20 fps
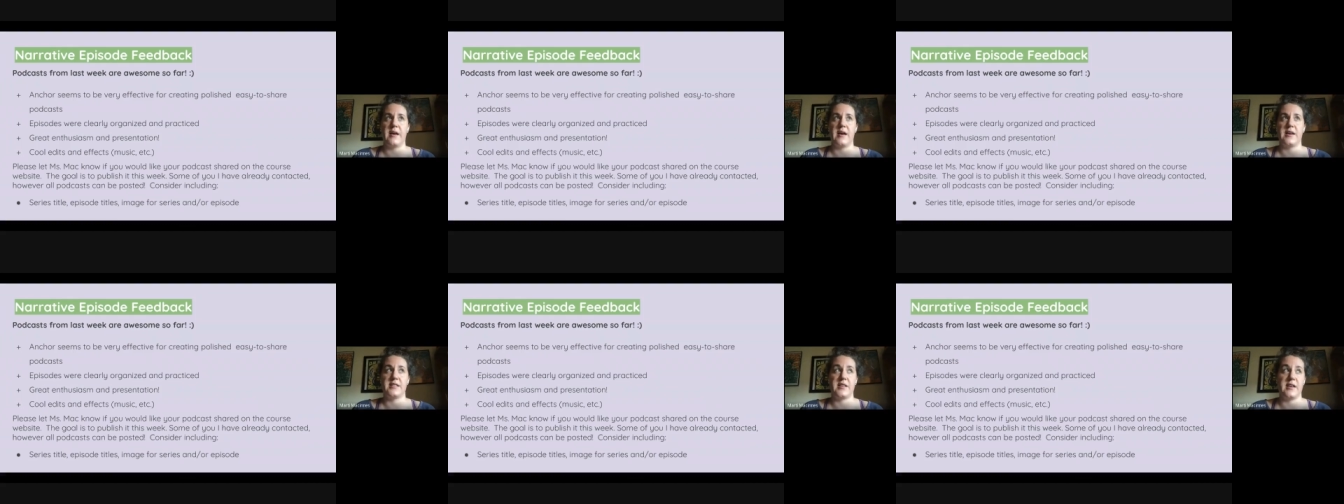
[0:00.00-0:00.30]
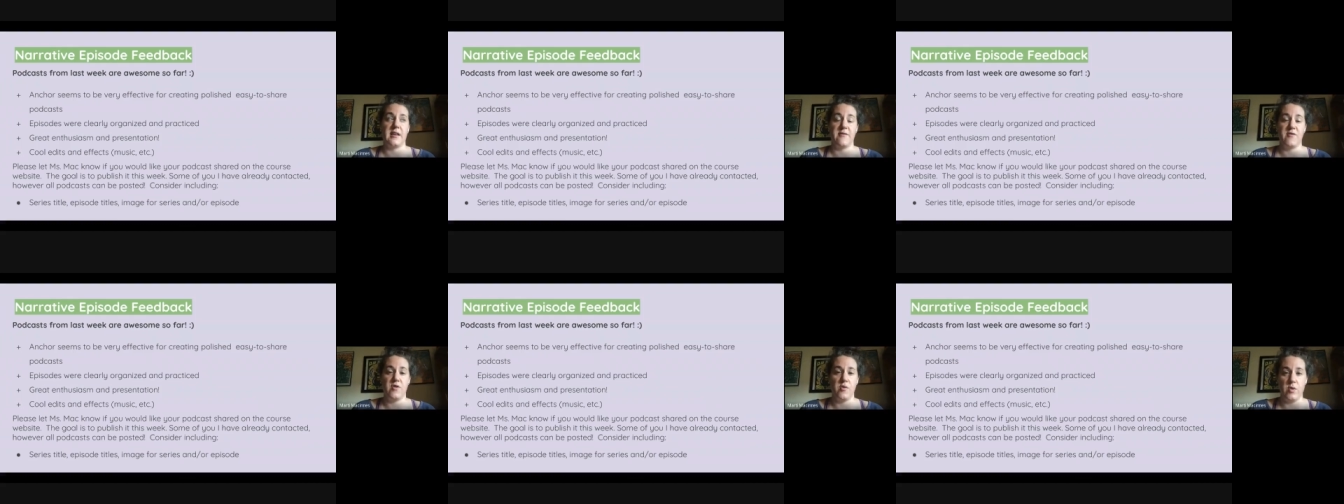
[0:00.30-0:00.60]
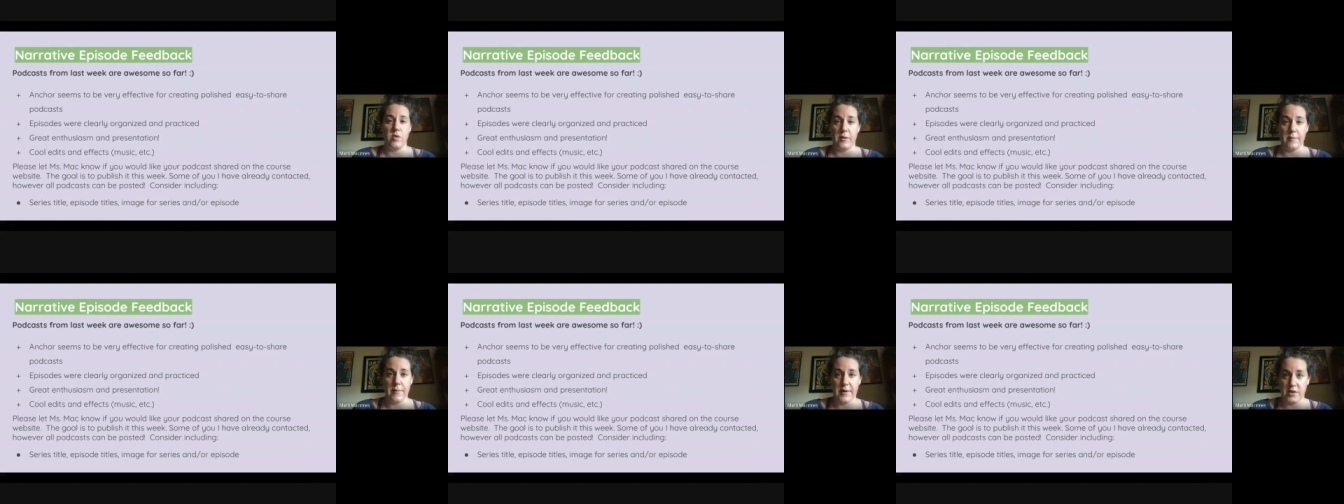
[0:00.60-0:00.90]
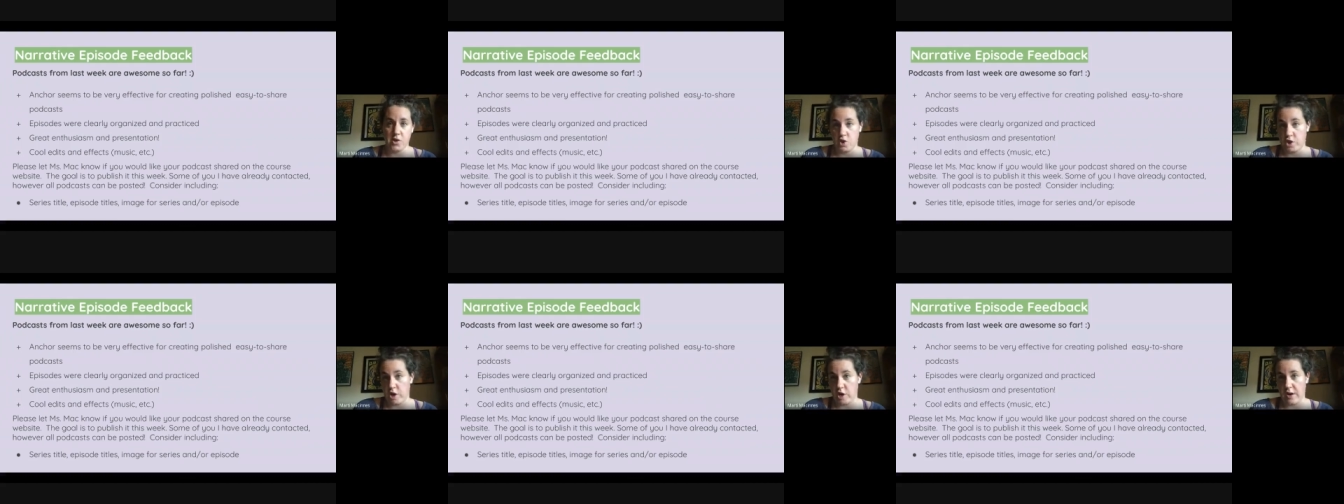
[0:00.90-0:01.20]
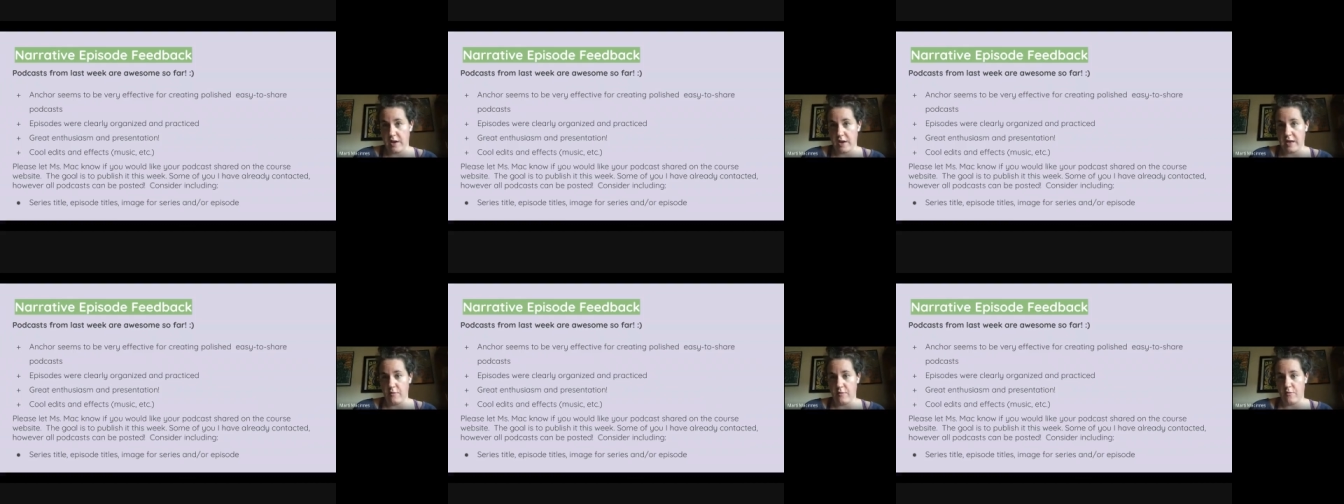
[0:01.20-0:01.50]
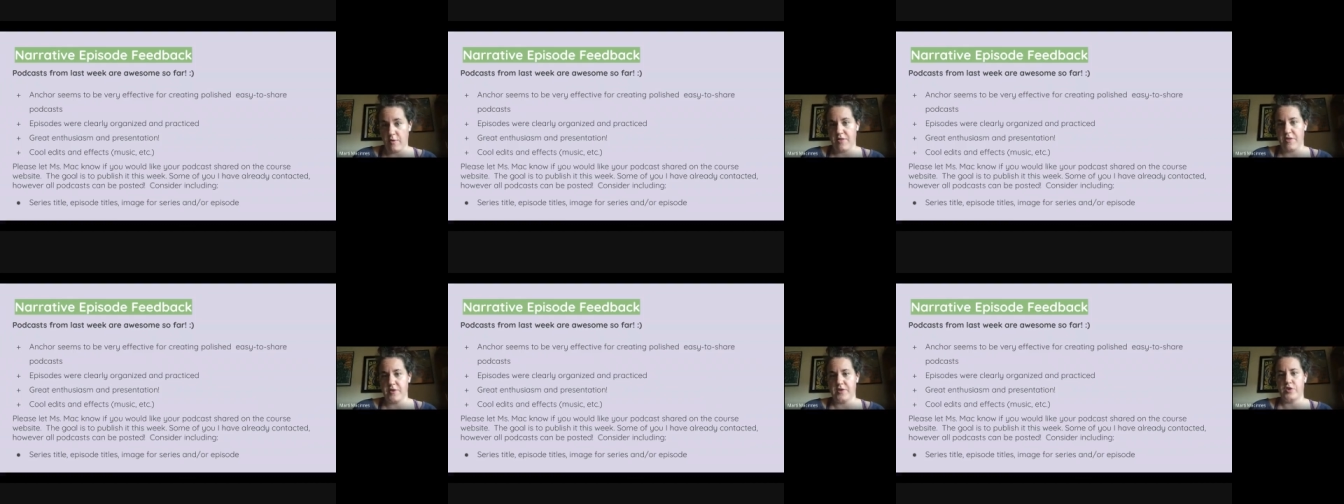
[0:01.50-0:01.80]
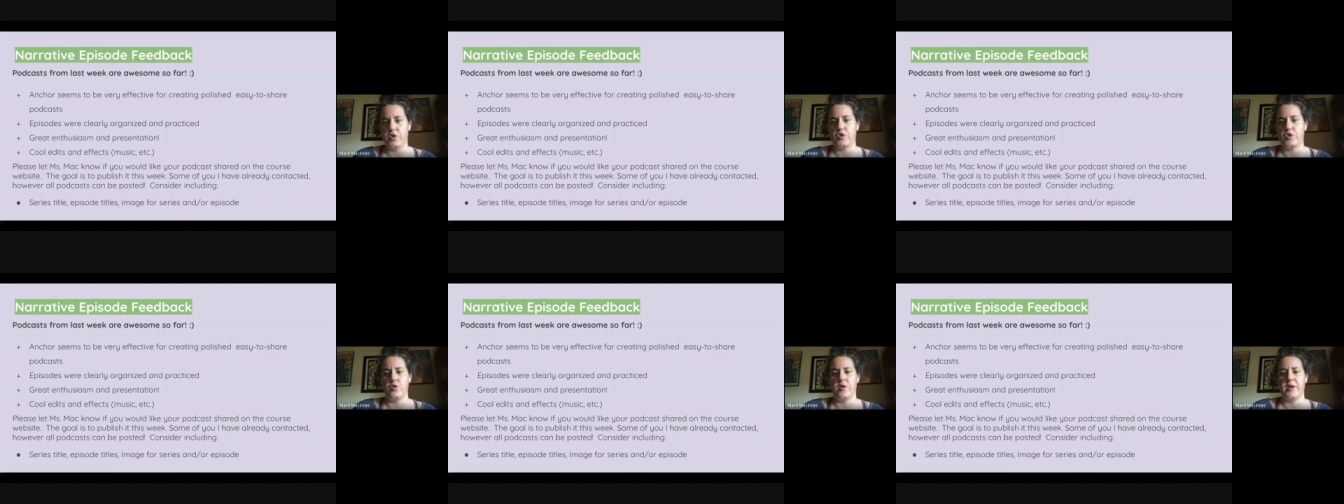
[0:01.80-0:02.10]
asking if you wouldn't mind sharing it with the
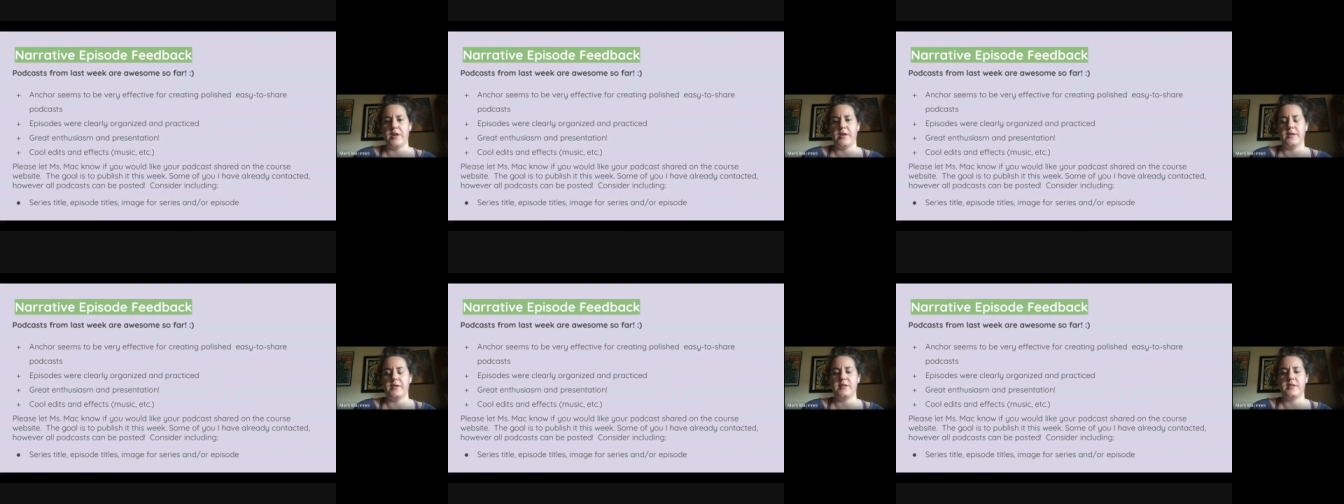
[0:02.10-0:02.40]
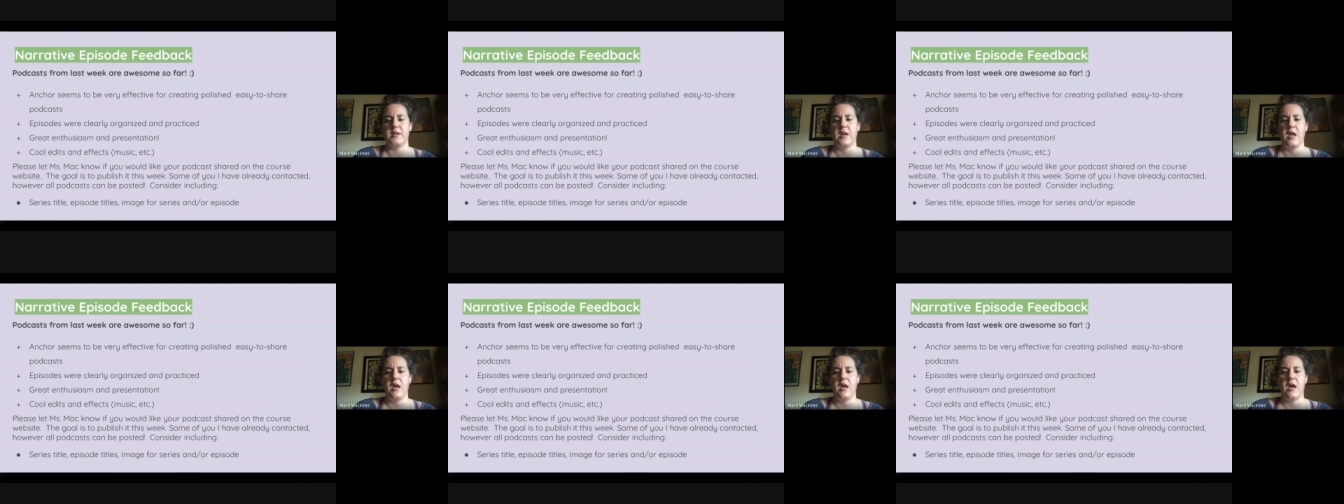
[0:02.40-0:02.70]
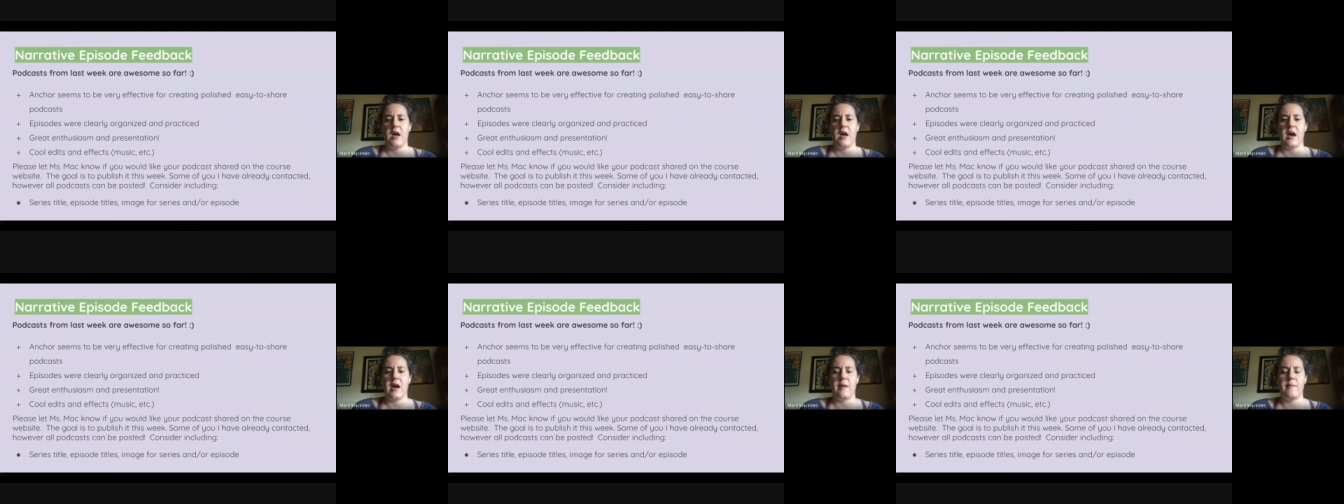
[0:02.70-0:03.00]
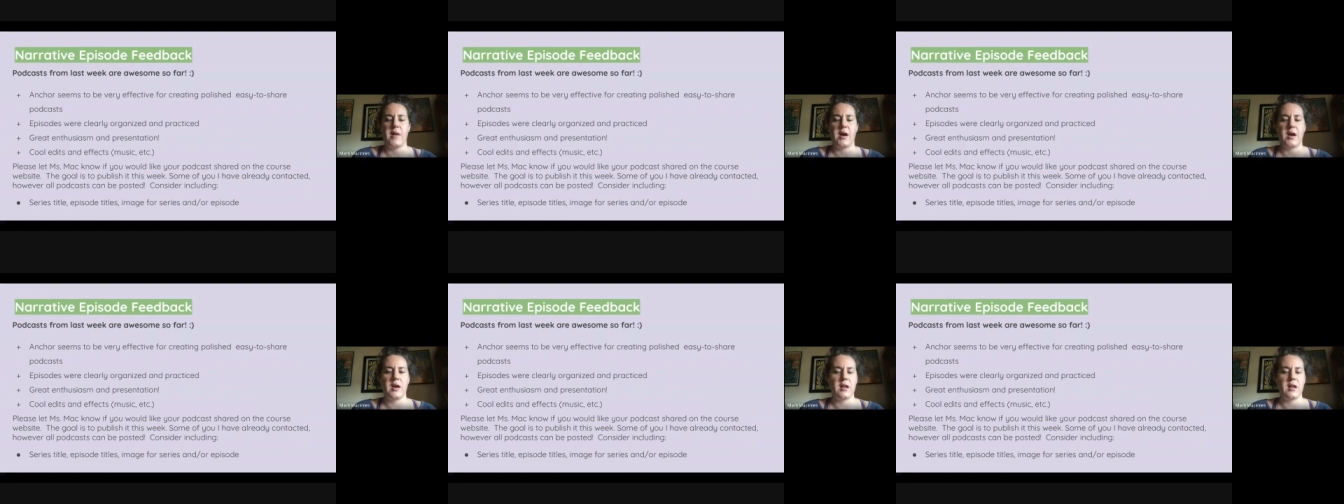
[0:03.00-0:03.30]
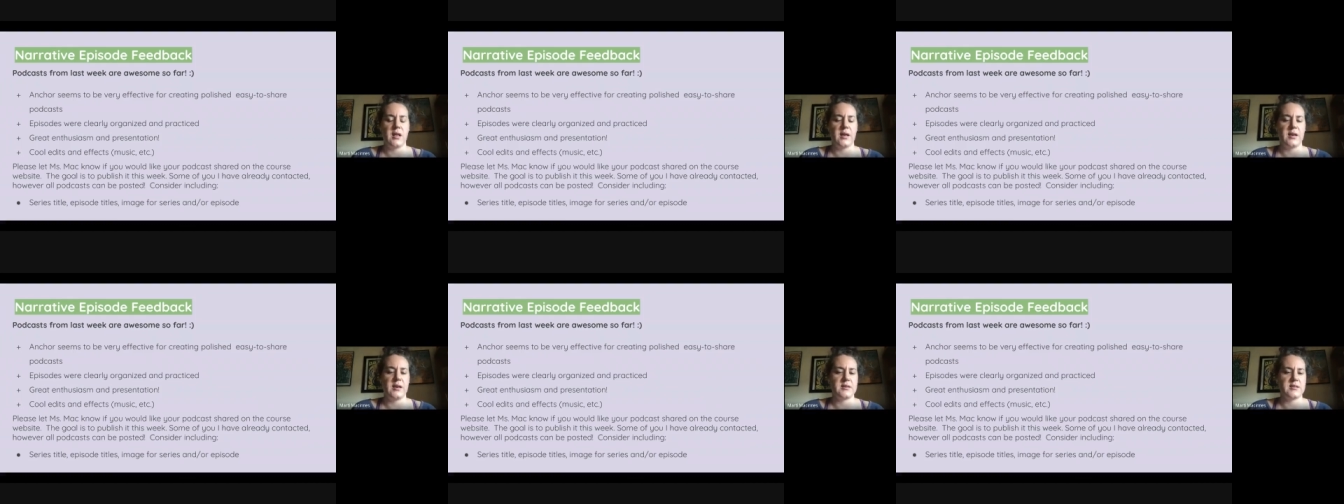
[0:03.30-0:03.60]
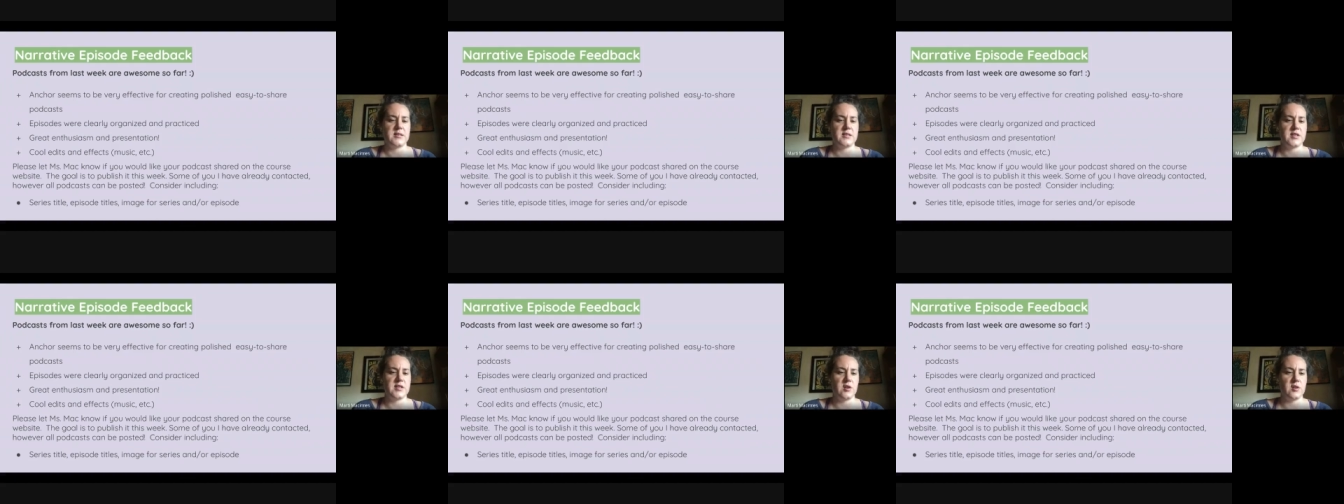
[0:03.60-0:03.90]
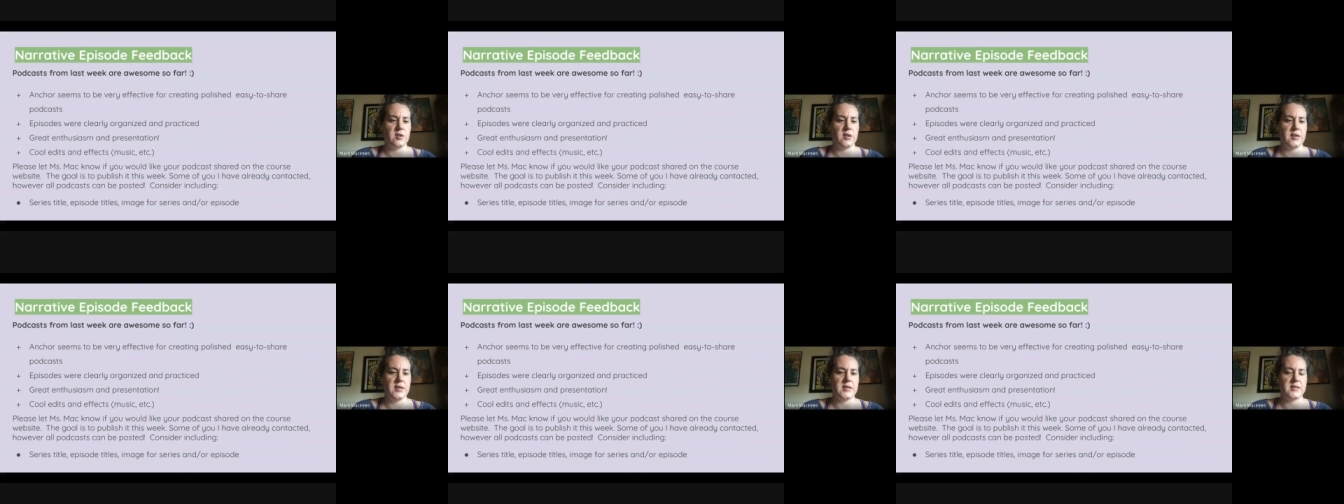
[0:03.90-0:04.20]
students I'm not going to like
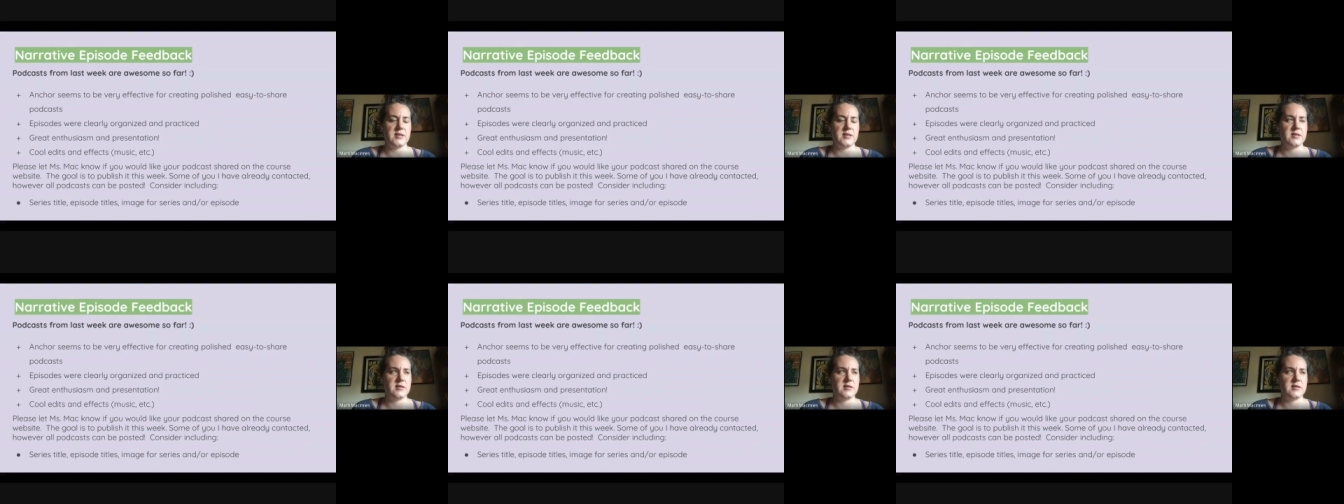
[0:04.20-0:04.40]
necessarily